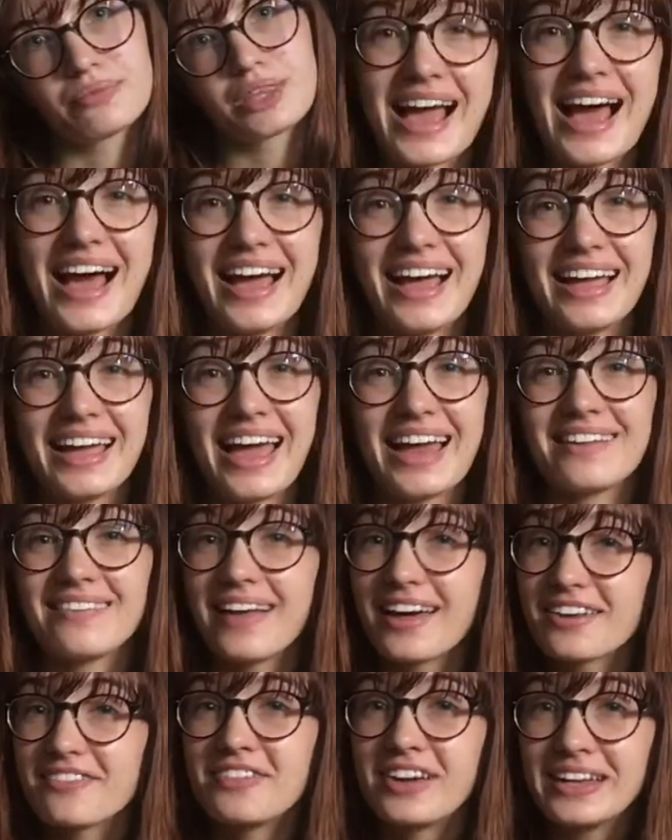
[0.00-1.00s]
I had a
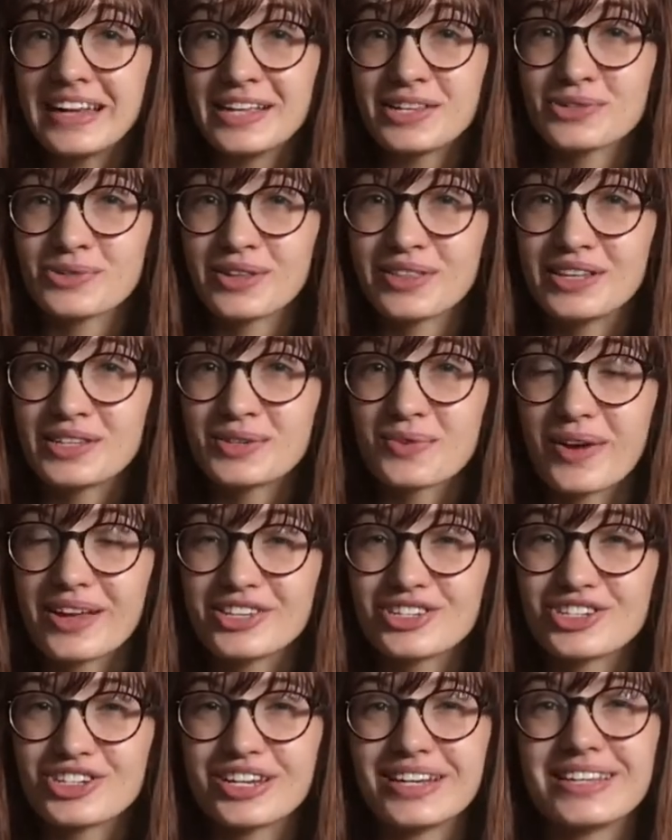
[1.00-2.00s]
lot of fun answering these
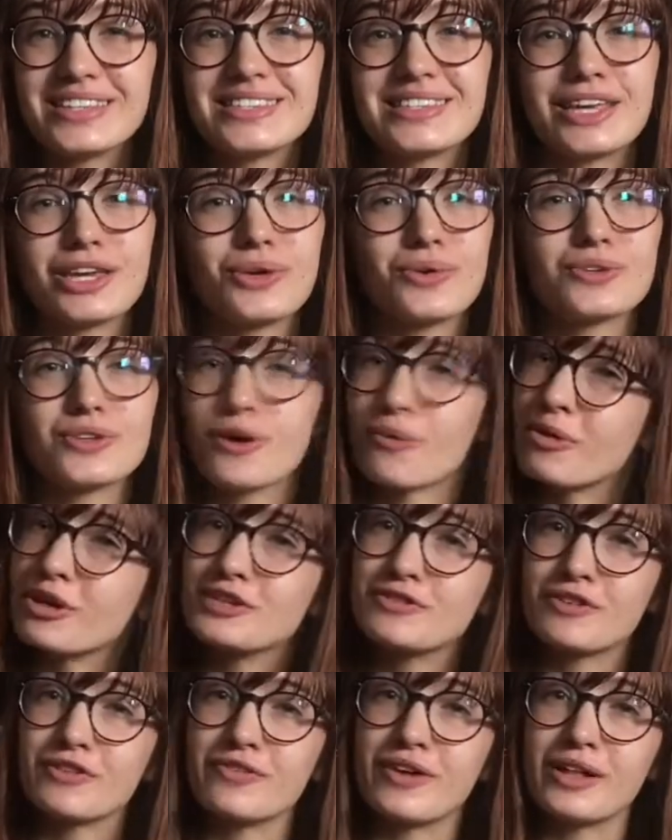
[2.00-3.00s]
questions. Thank you so much
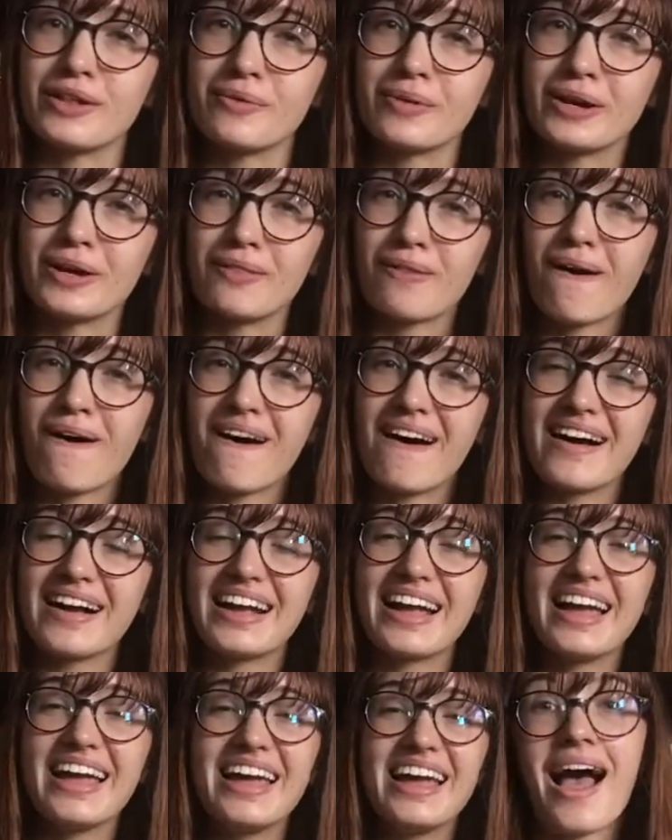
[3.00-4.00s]
for following along.